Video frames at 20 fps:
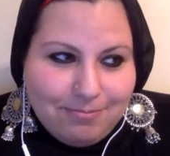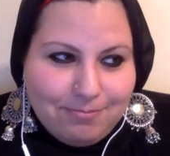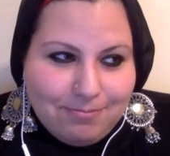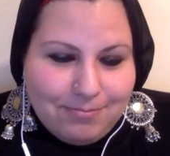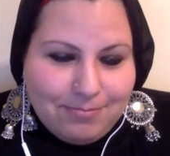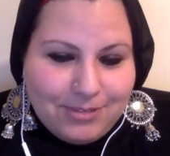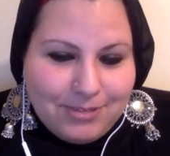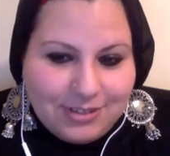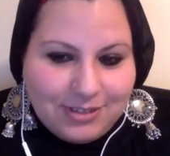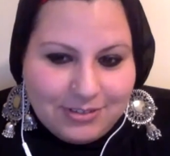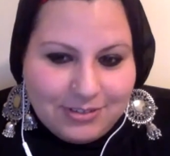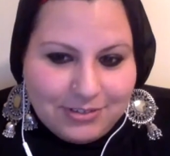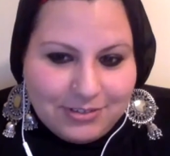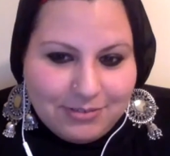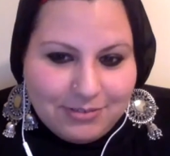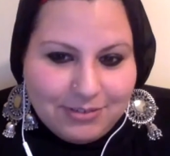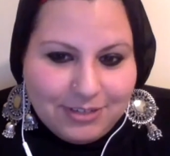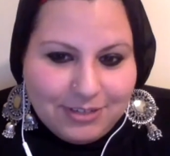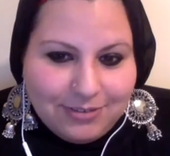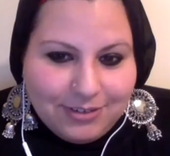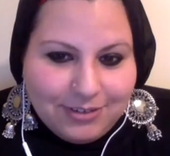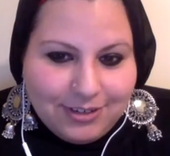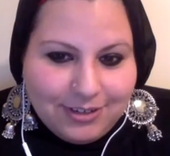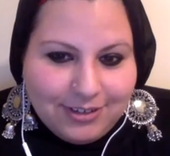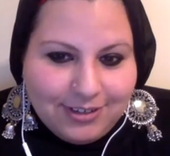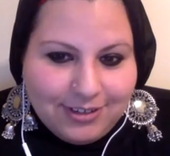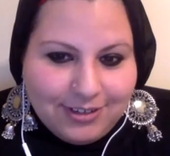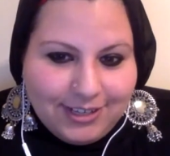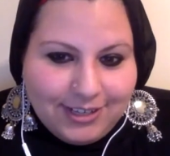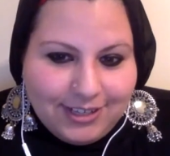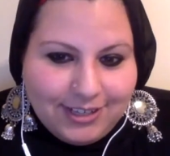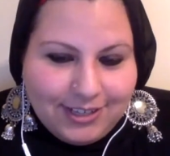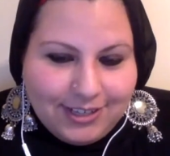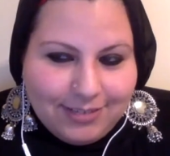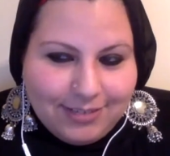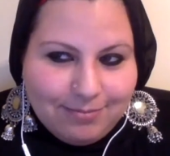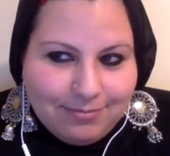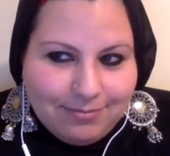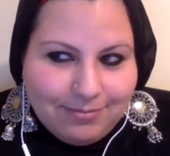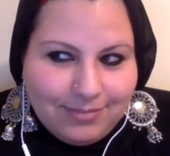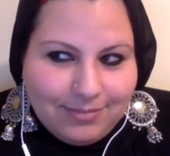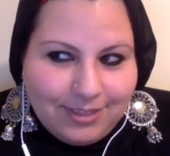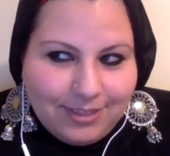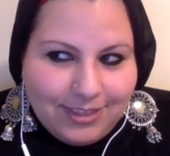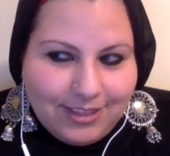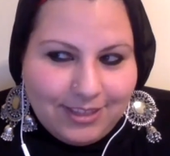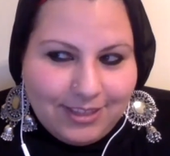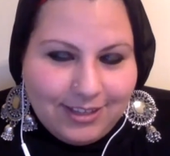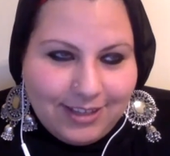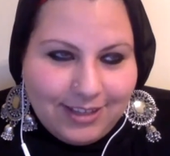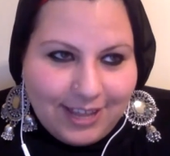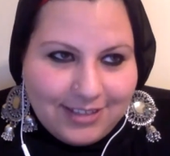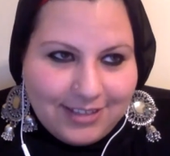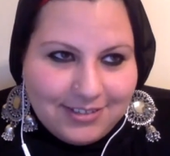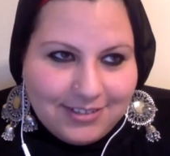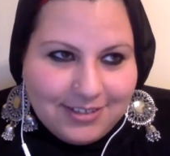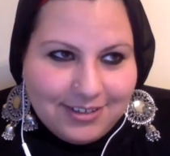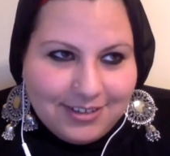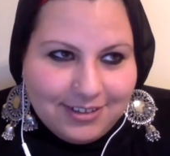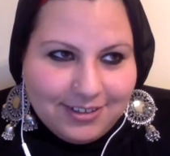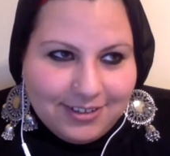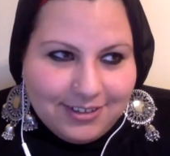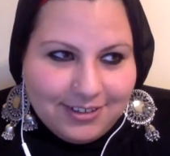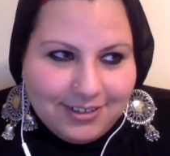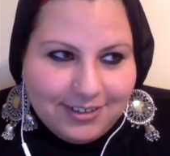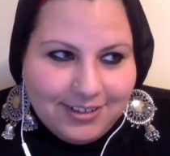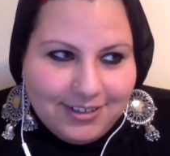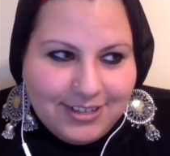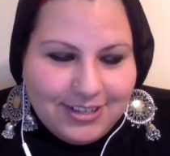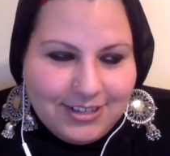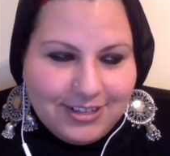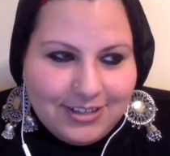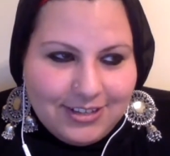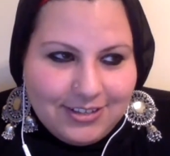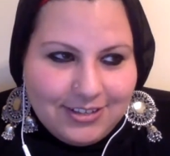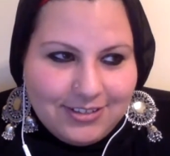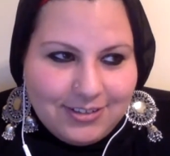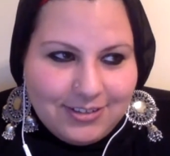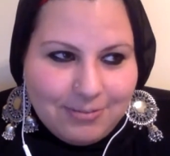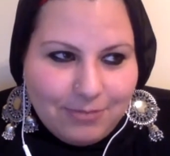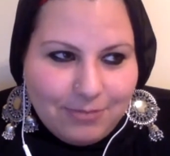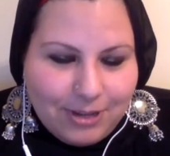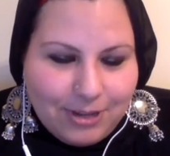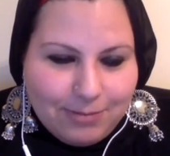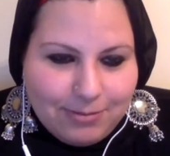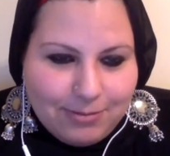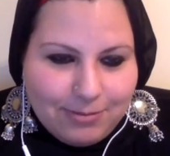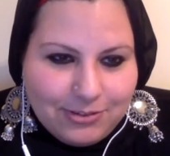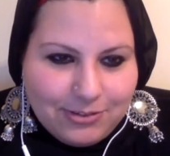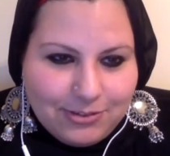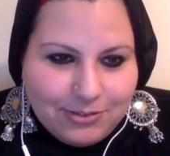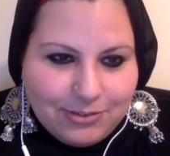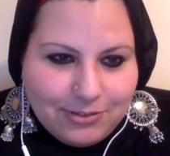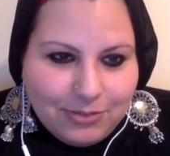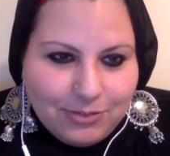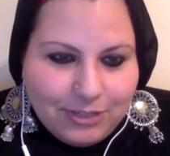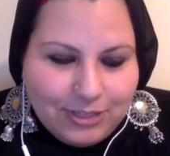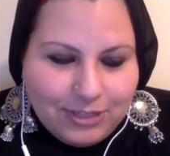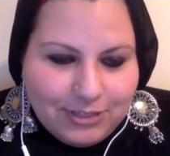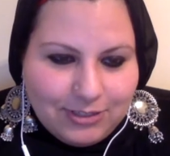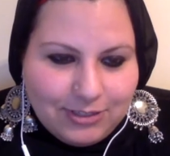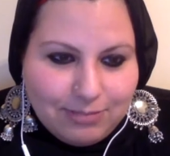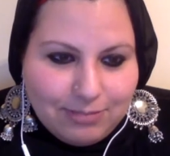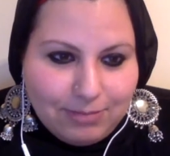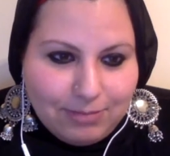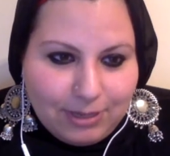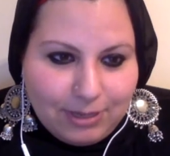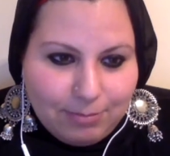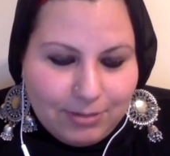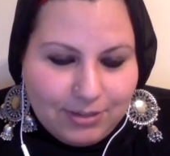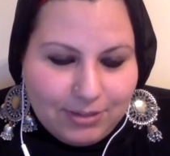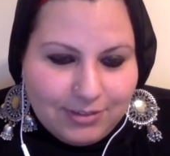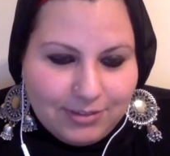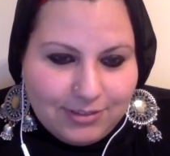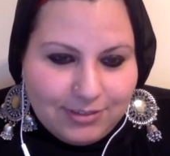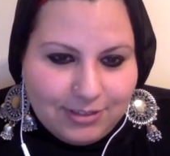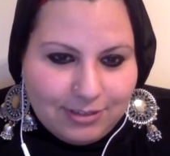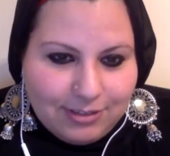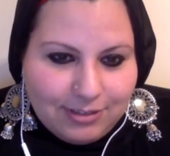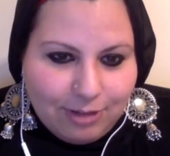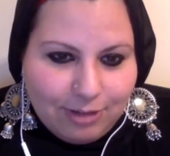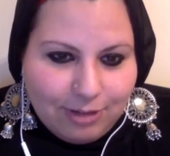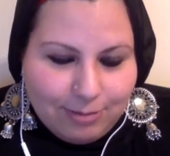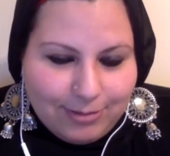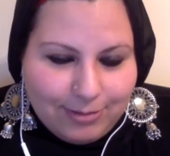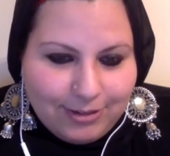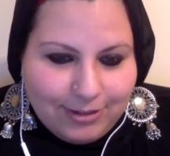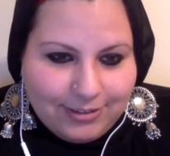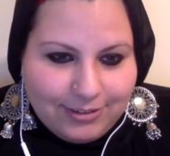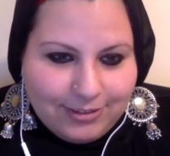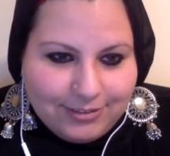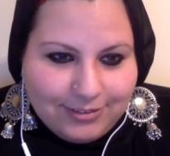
But it's also really weird that I think last year, some white person released bed bugs in a Walmart.